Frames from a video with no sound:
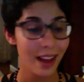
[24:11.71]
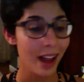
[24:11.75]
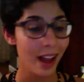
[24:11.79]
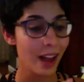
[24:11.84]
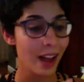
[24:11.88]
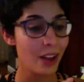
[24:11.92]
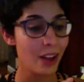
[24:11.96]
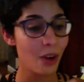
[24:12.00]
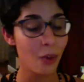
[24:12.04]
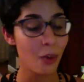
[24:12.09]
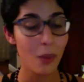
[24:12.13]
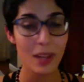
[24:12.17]

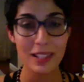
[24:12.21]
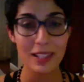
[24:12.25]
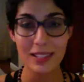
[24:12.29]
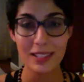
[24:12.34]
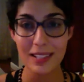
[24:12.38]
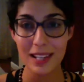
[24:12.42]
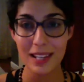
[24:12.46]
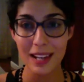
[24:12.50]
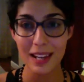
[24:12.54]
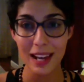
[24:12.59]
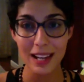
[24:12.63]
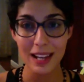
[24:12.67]
I know
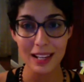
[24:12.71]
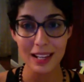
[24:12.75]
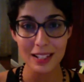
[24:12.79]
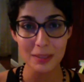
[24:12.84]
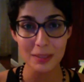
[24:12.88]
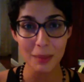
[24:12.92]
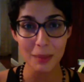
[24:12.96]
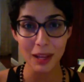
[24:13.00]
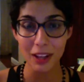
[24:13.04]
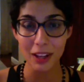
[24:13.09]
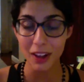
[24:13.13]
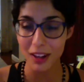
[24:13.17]
Wednesday night is
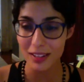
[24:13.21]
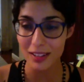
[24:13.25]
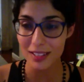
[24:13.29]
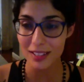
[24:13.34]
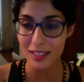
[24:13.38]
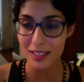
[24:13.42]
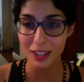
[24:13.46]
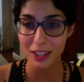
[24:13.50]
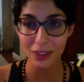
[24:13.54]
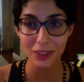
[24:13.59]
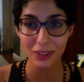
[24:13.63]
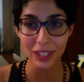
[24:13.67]
my
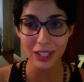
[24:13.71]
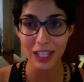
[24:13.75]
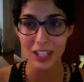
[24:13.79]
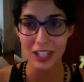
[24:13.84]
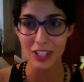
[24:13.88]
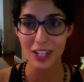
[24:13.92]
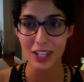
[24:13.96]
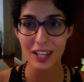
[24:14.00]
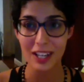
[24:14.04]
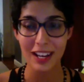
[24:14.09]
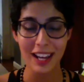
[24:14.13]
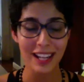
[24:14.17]
content
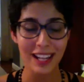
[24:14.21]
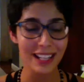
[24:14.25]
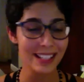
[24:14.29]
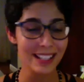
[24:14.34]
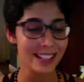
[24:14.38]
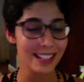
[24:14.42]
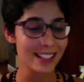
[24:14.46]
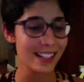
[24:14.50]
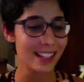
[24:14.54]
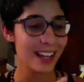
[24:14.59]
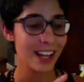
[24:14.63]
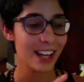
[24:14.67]
creation
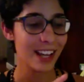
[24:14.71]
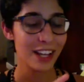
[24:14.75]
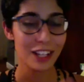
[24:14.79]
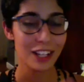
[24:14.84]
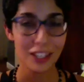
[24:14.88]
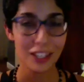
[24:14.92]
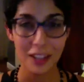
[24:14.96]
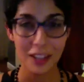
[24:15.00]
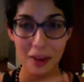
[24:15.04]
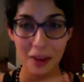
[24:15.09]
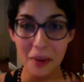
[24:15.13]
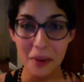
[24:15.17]
night,
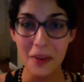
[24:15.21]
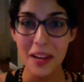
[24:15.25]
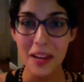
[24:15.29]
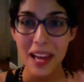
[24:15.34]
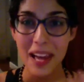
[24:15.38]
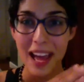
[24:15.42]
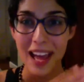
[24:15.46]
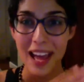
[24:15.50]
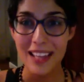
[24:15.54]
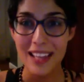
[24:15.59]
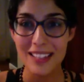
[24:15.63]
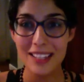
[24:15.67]
you know?
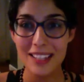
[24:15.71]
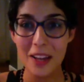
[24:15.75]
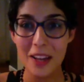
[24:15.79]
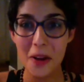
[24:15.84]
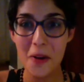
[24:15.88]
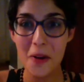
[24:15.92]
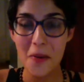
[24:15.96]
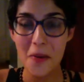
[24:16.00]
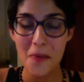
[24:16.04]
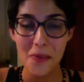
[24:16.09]
And so